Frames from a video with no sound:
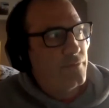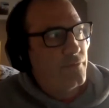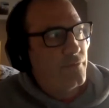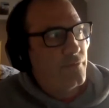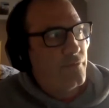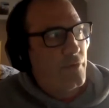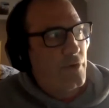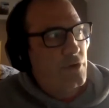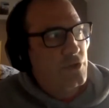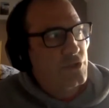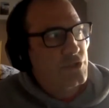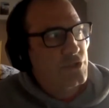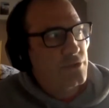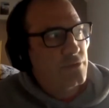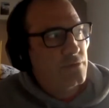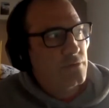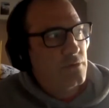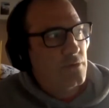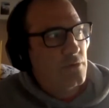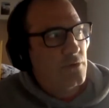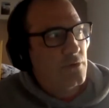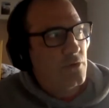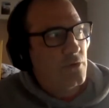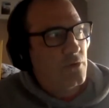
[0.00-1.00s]

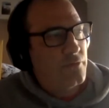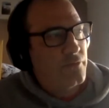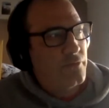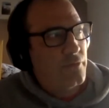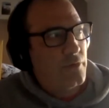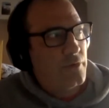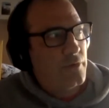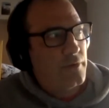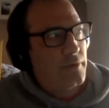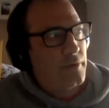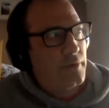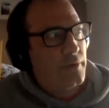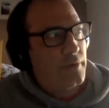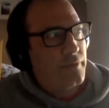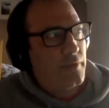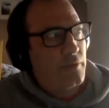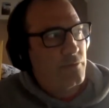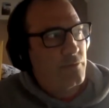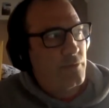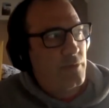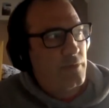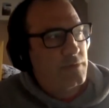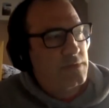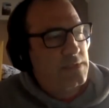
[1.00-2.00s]
version of uh, that
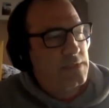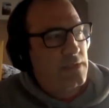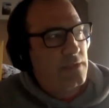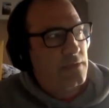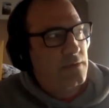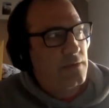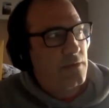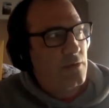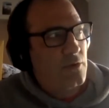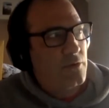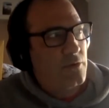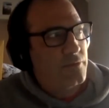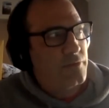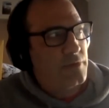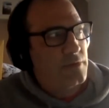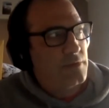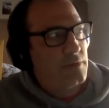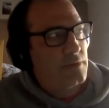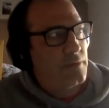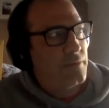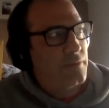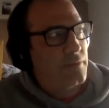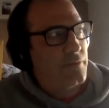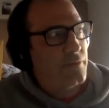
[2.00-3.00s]
we've seen of
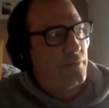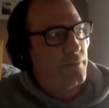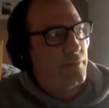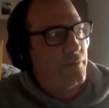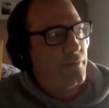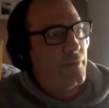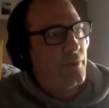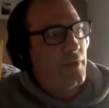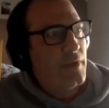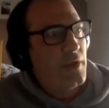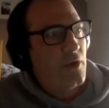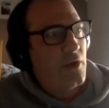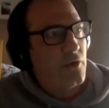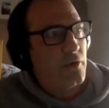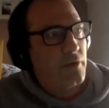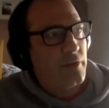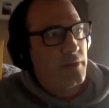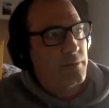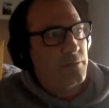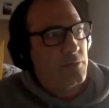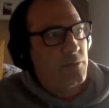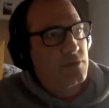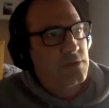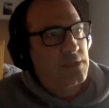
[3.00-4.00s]
the um, or
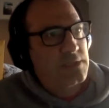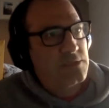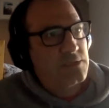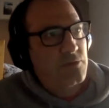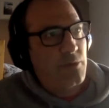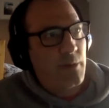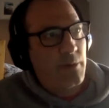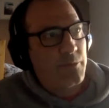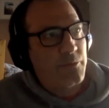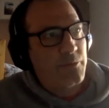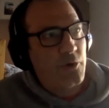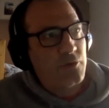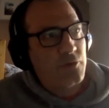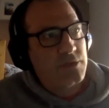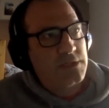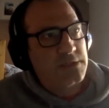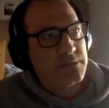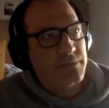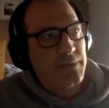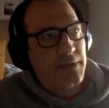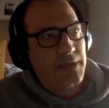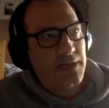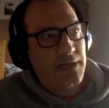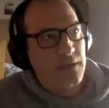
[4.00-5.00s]
the most extreme approach
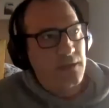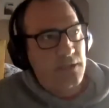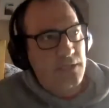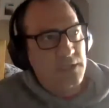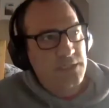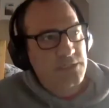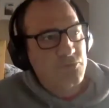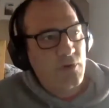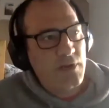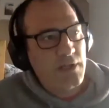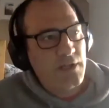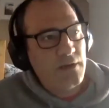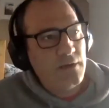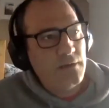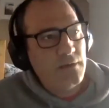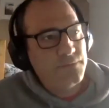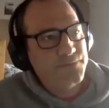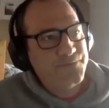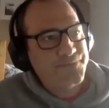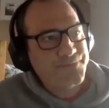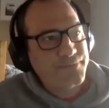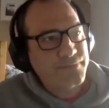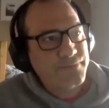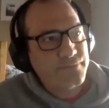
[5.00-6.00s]
has been in Israel,
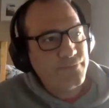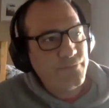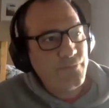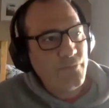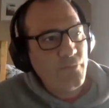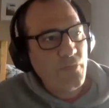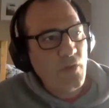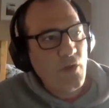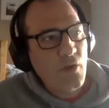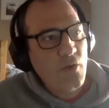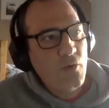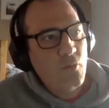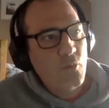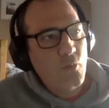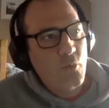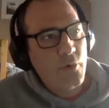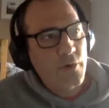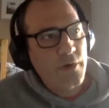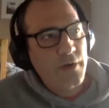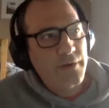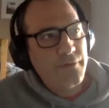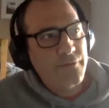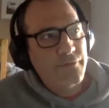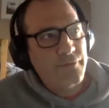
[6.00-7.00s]

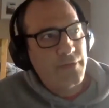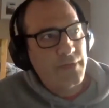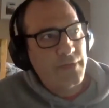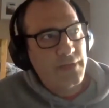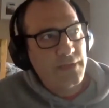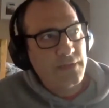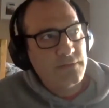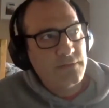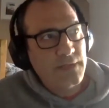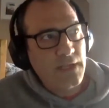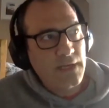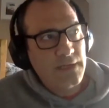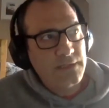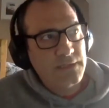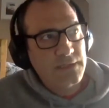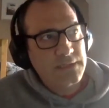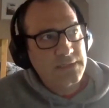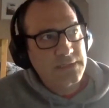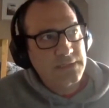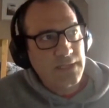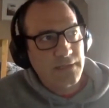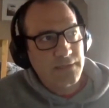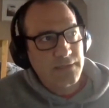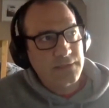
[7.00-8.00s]
where the
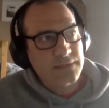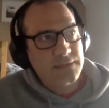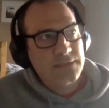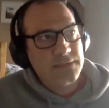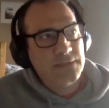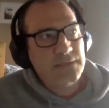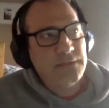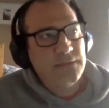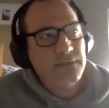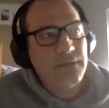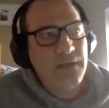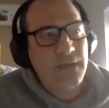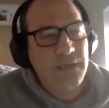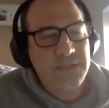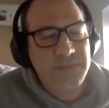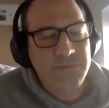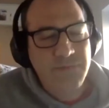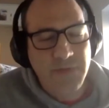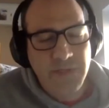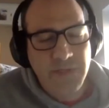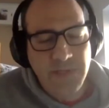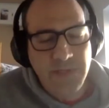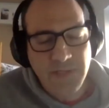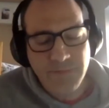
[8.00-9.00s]
intelligence agency has
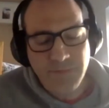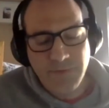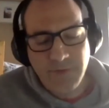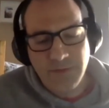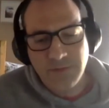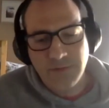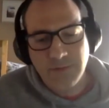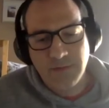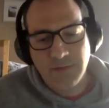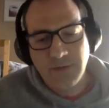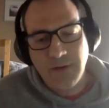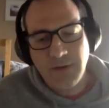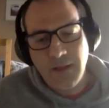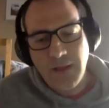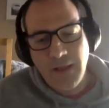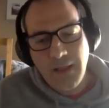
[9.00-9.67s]
been given